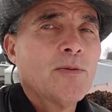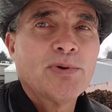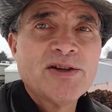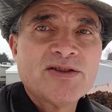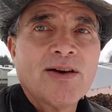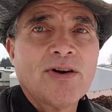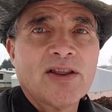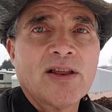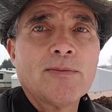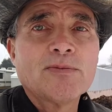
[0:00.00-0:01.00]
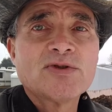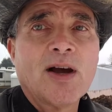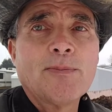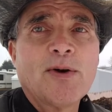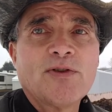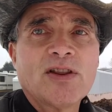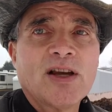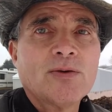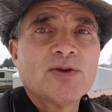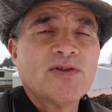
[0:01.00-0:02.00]
Please give it a thumbs up if you
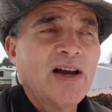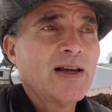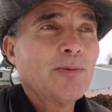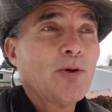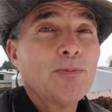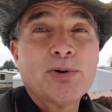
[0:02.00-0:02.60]
think it was valuable.